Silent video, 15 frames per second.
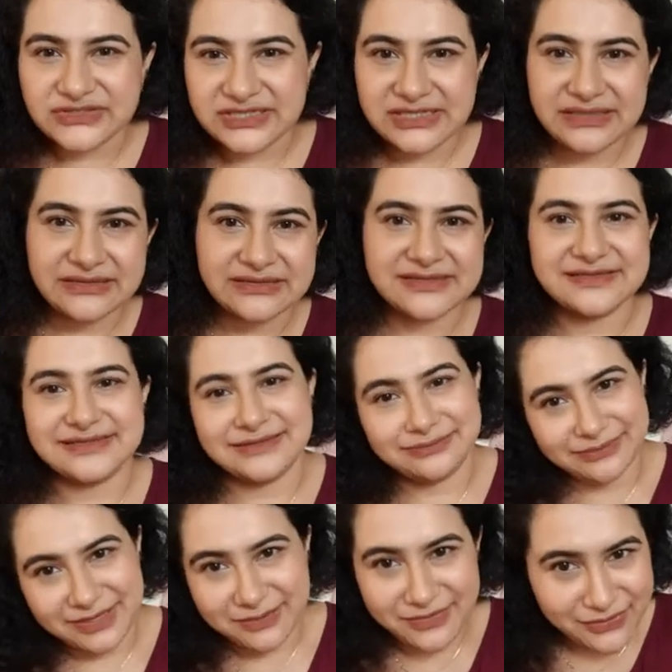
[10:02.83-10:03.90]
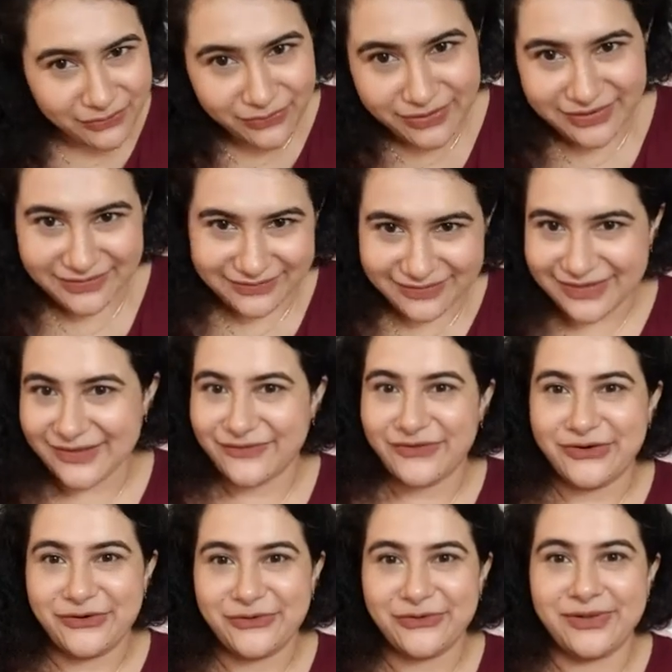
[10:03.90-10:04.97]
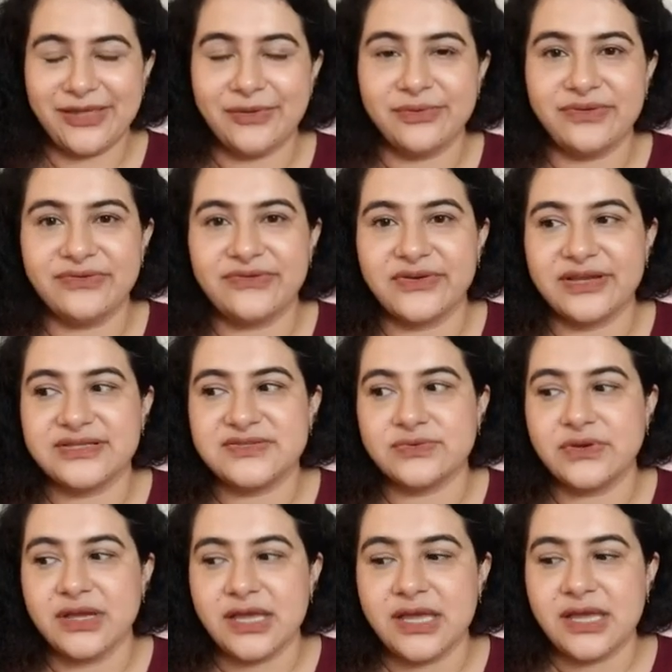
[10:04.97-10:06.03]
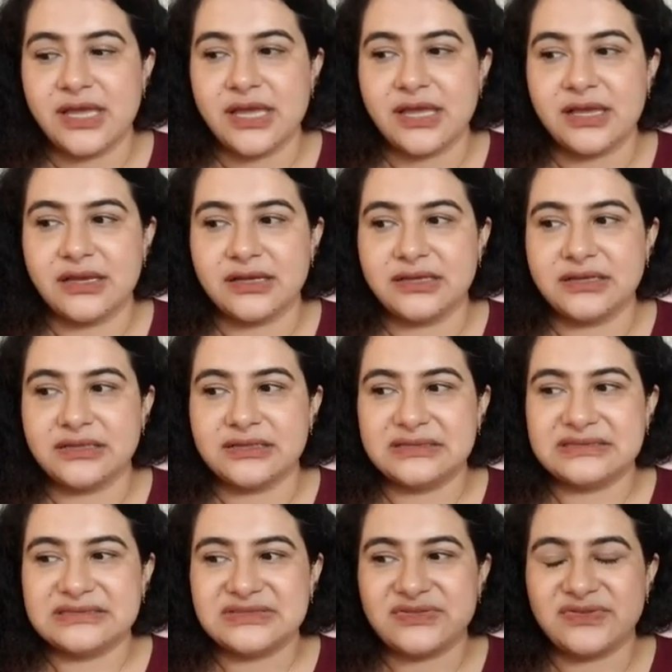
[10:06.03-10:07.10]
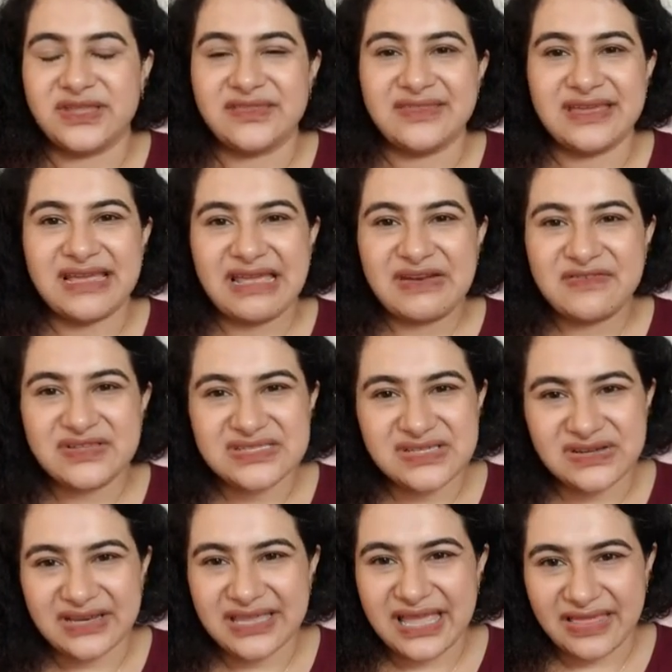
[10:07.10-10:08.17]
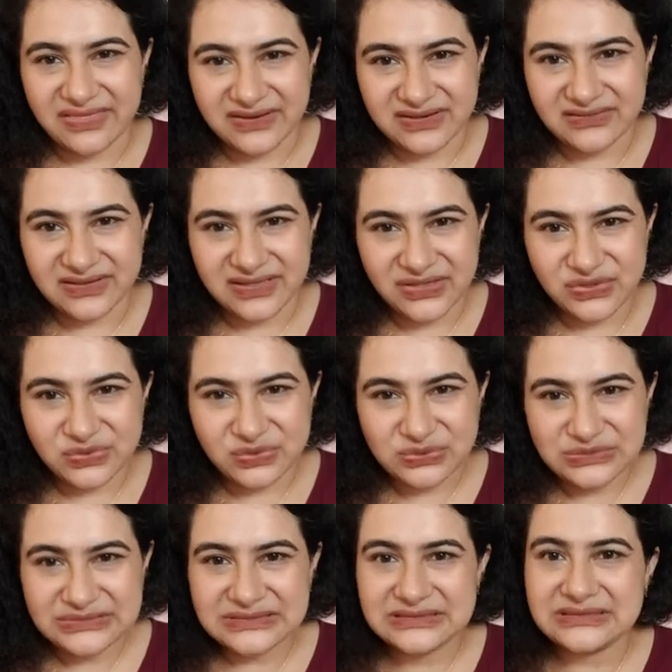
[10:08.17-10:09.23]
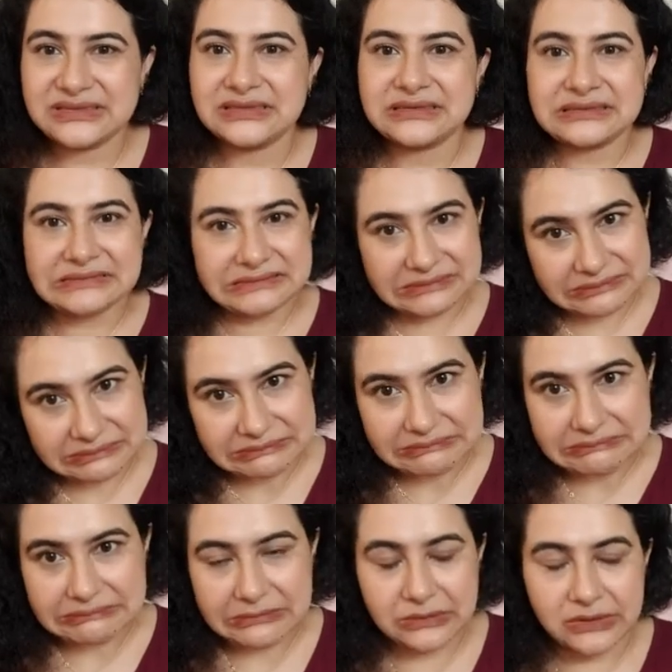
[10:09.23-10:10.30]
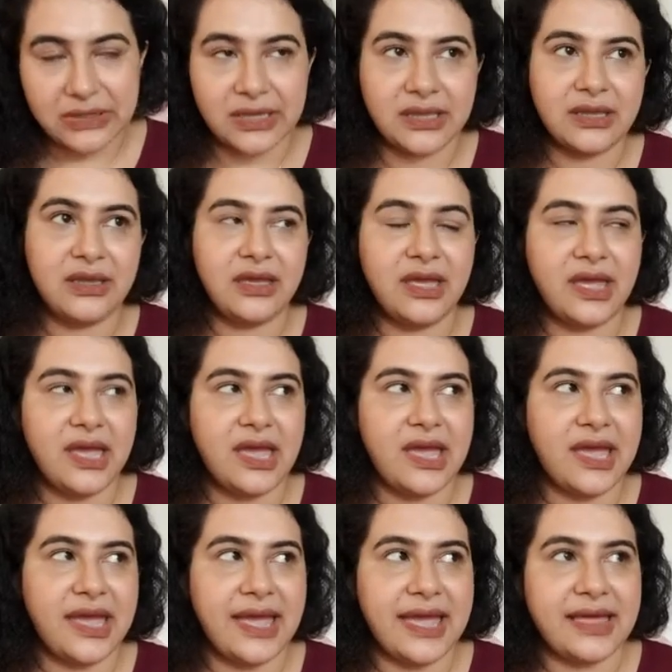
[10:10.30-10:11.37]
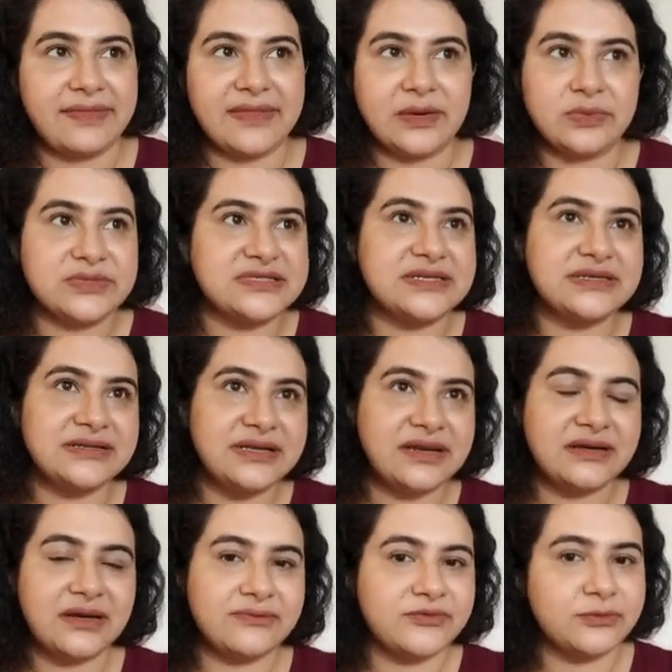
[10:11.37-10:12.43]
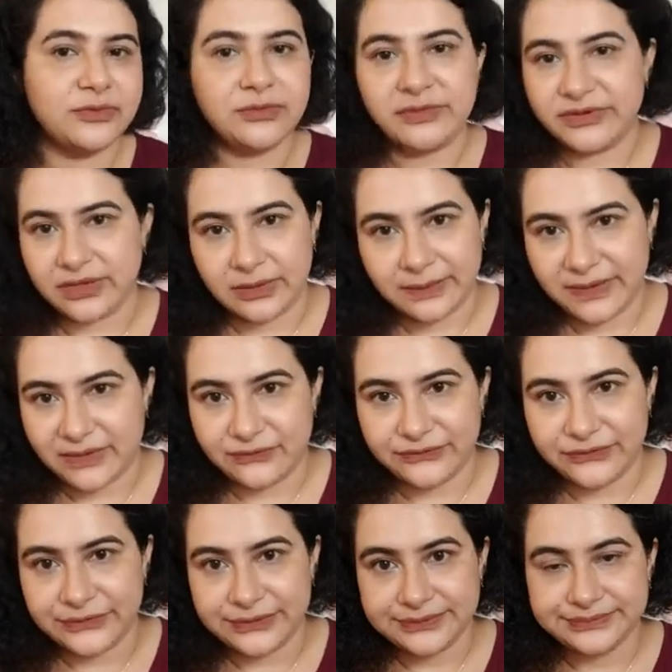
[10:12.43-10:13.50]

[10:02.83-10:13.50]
details, maybe one if you're not okay with this, right? So then they kind of insert a catheter in you, okay, and that was a little uncomfortable but not painful.